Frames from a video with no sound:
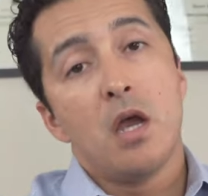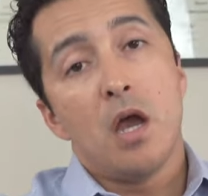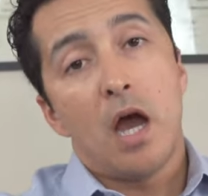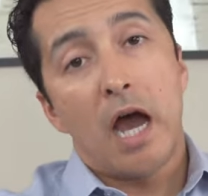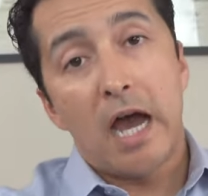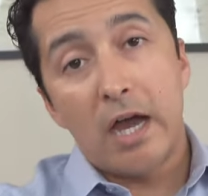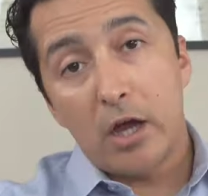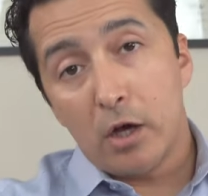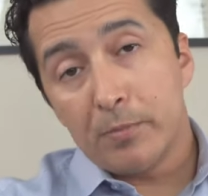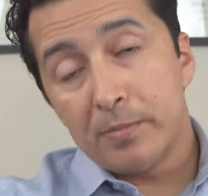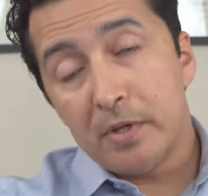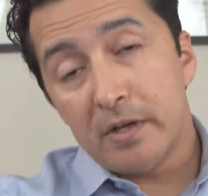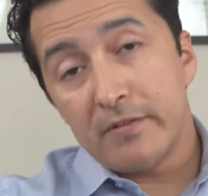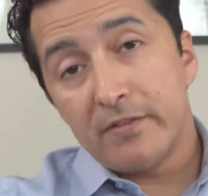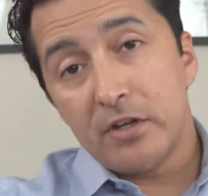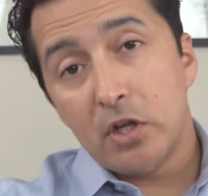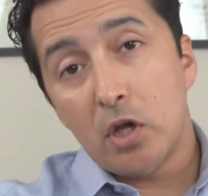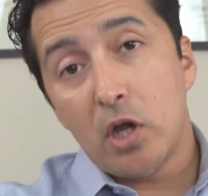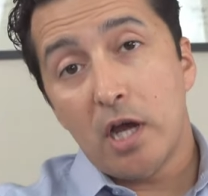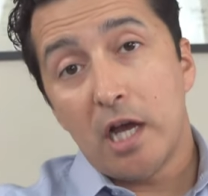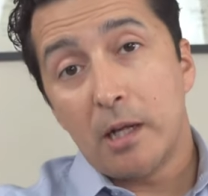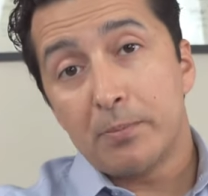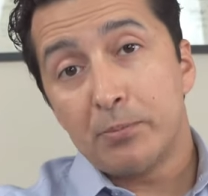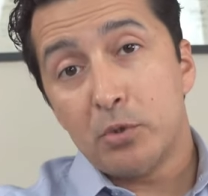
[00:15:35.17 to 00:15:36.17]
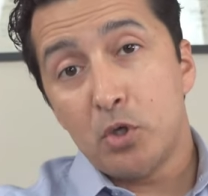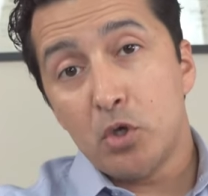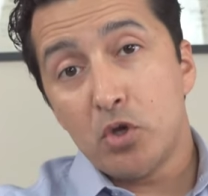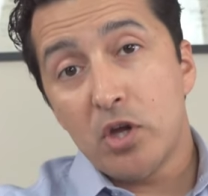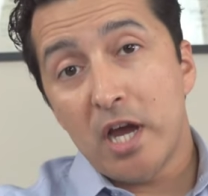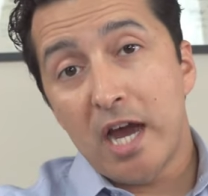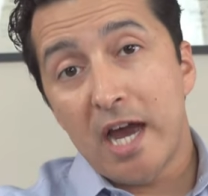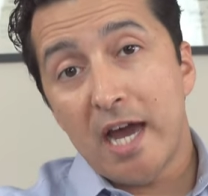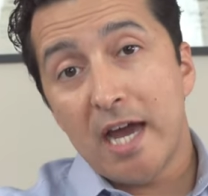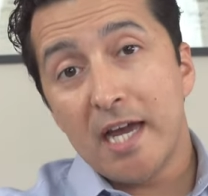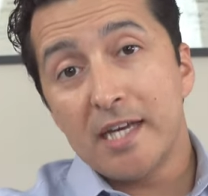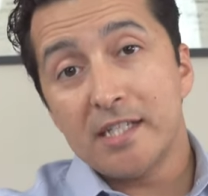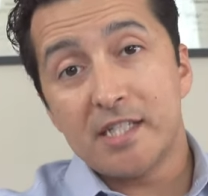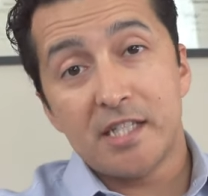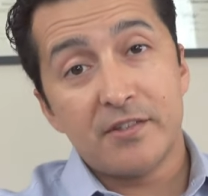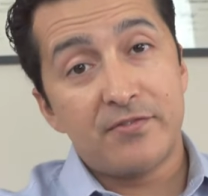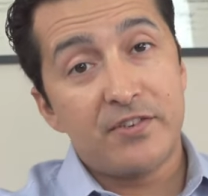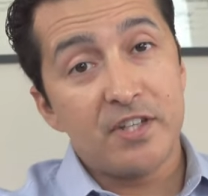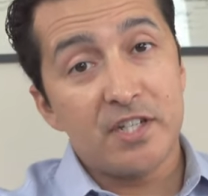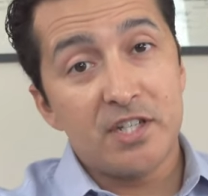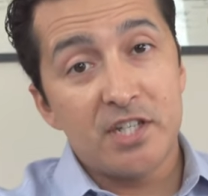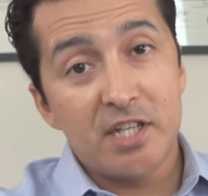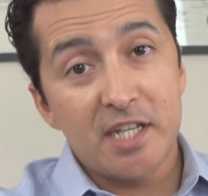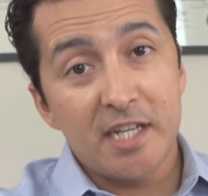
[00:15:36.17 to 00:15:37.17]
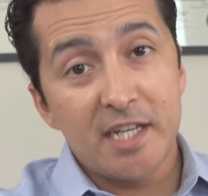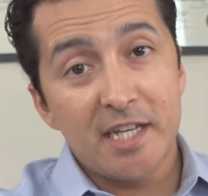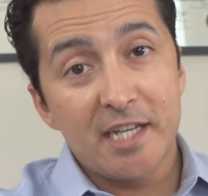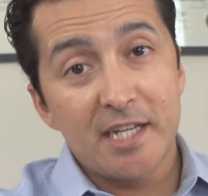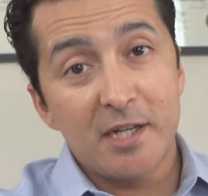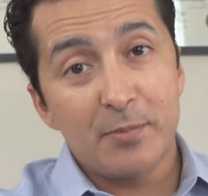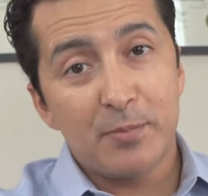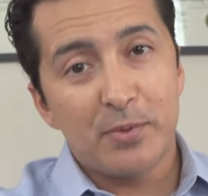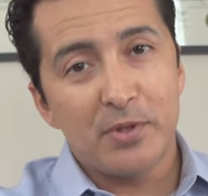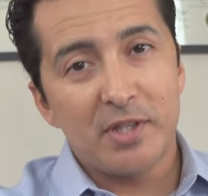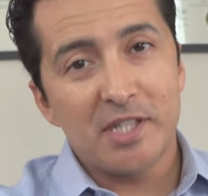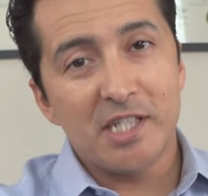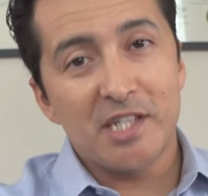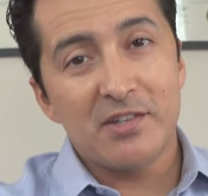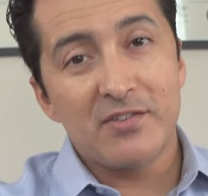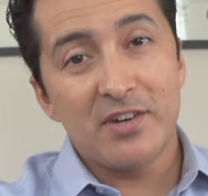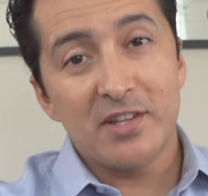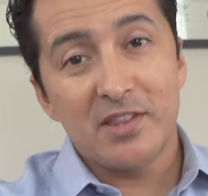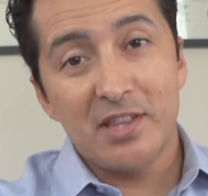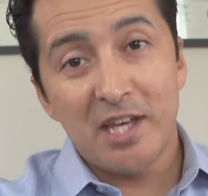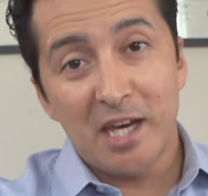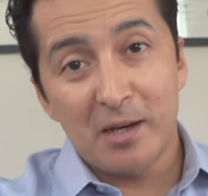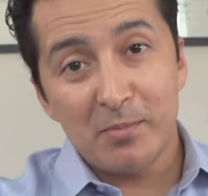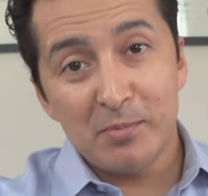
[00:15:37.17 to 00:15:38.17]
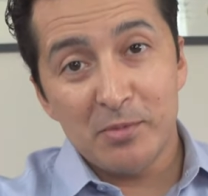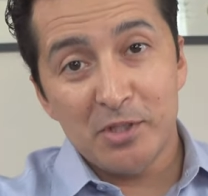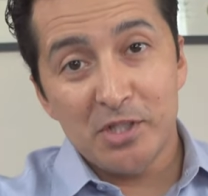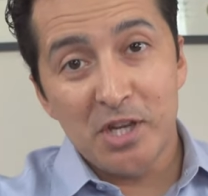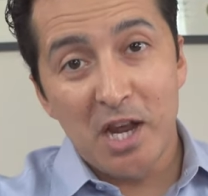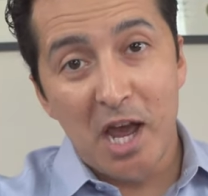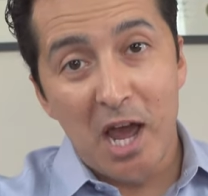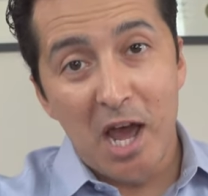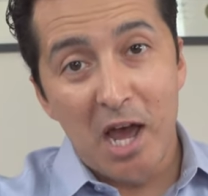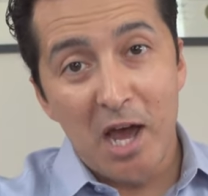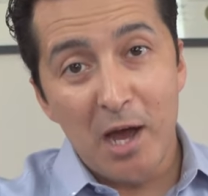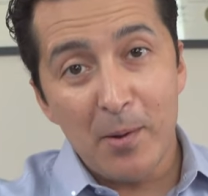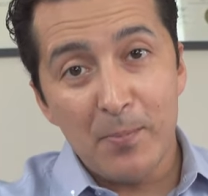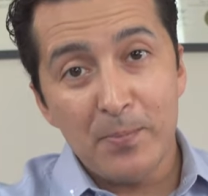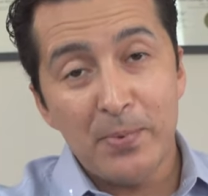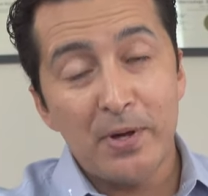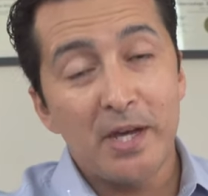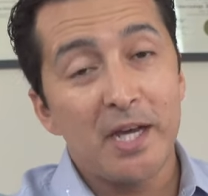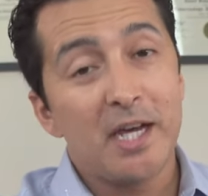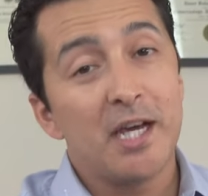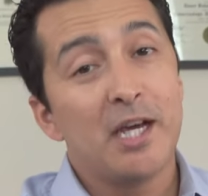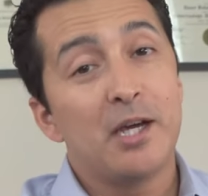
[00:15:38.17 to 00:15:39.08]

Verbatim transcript: I hope that video helped you guys. If it did, please give a thumbs up.